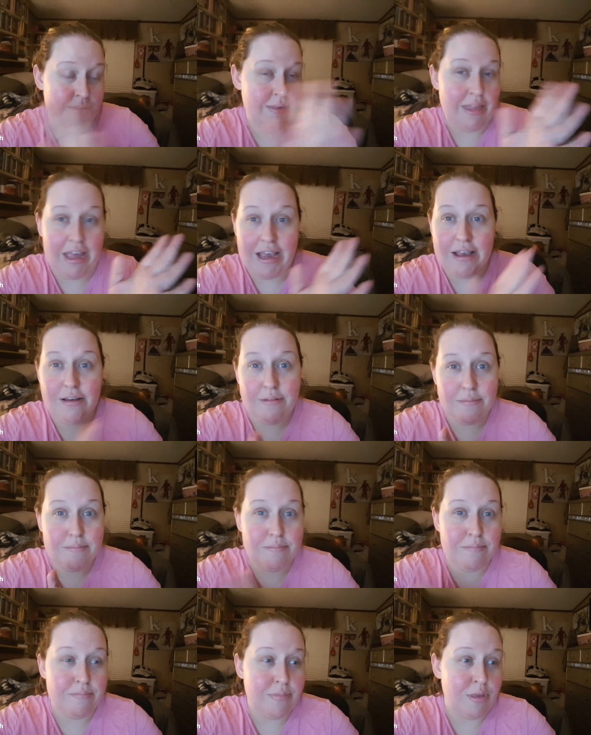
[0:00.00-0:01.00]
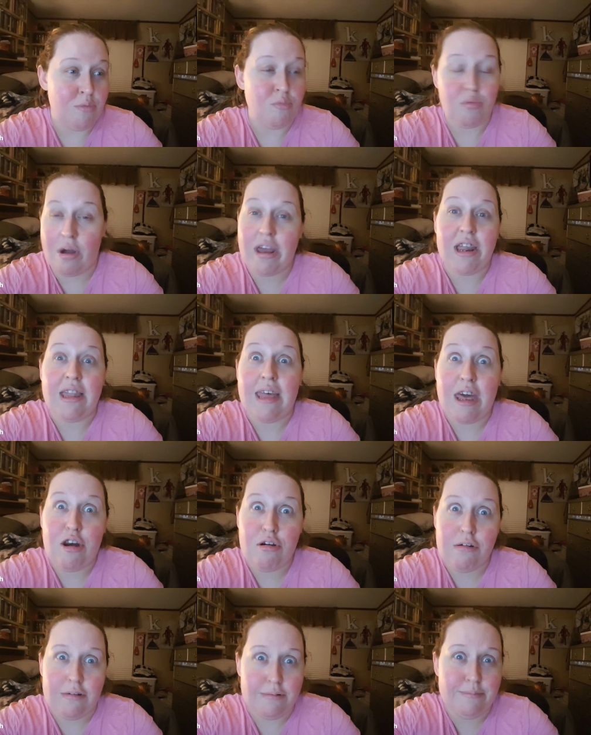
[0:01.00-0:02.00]
like, write a
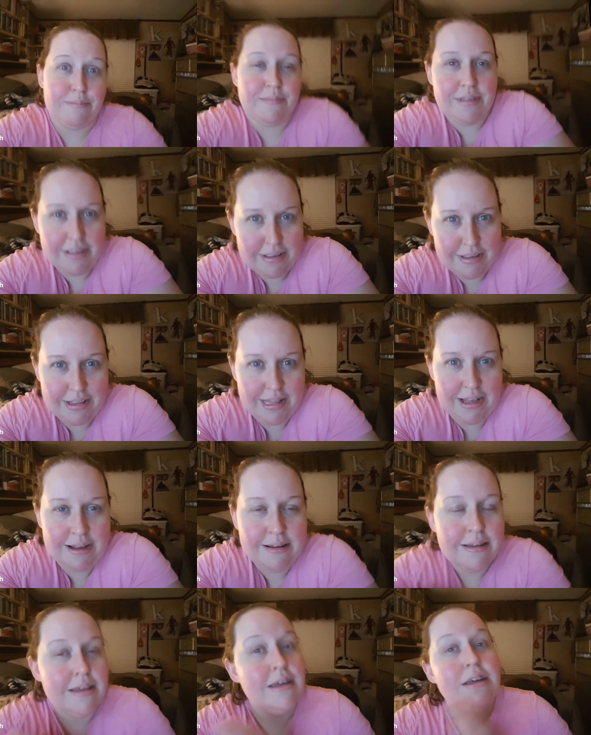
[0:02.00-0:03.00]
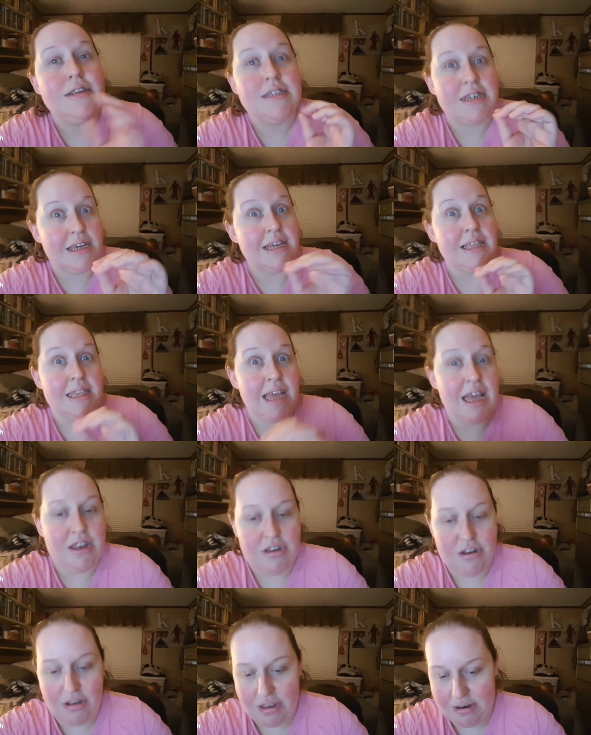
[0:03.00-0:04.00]
letter to get that
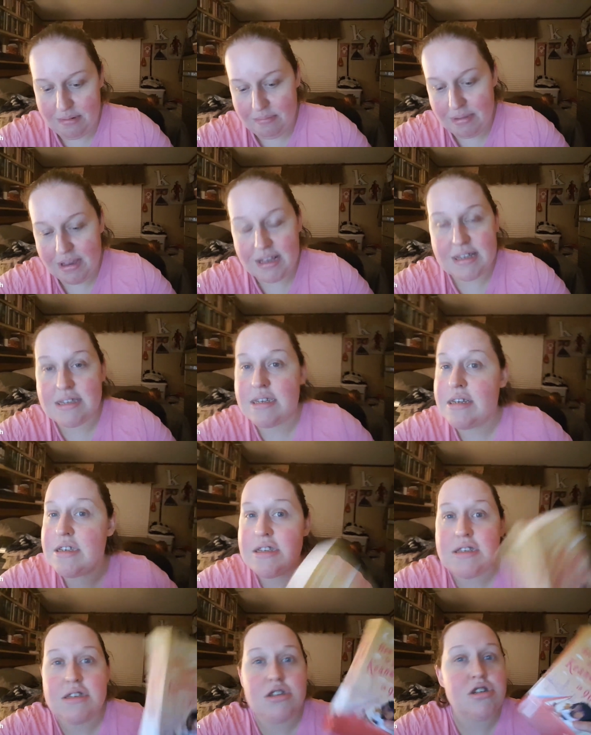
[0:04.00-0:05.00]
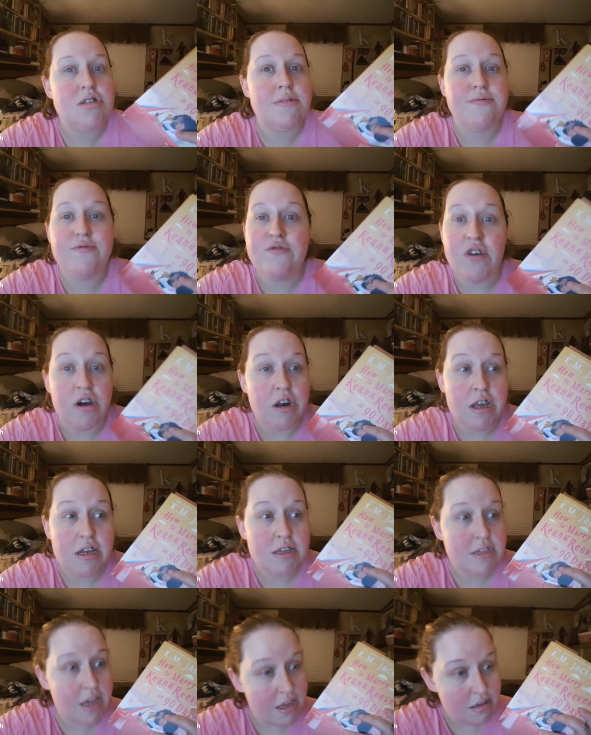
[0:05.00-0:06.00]
done. Because this is just funny
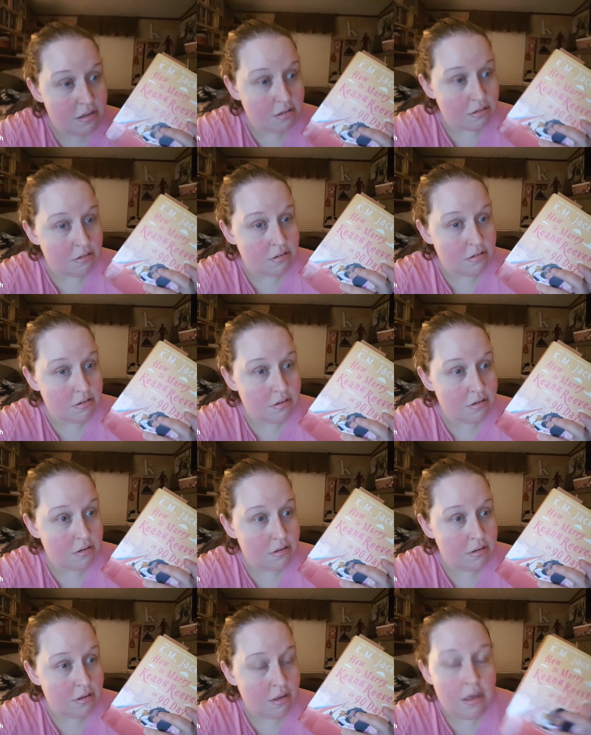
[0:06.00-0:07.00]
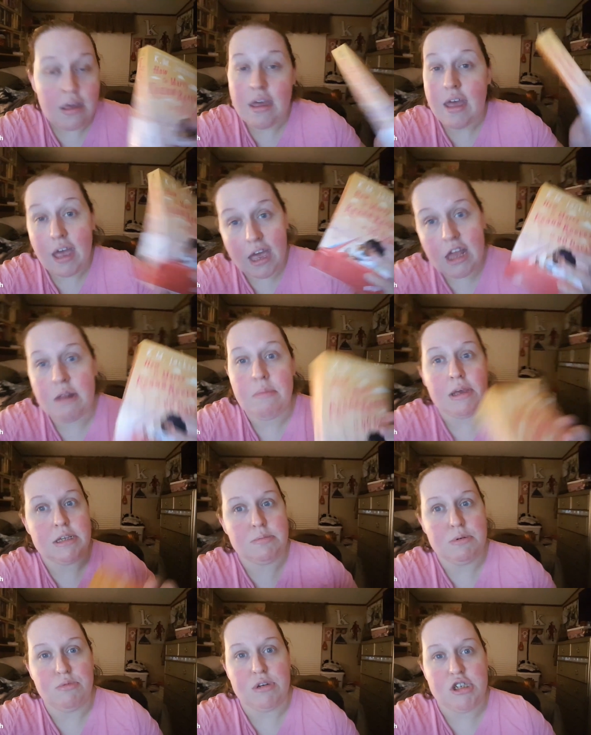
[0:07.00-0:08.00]
as hell. And it makes
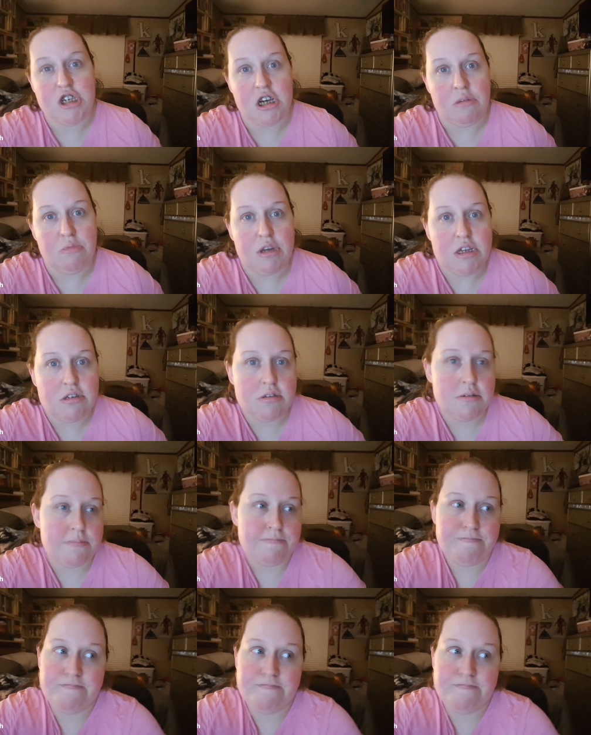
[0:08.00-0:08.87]
me want chicken wings.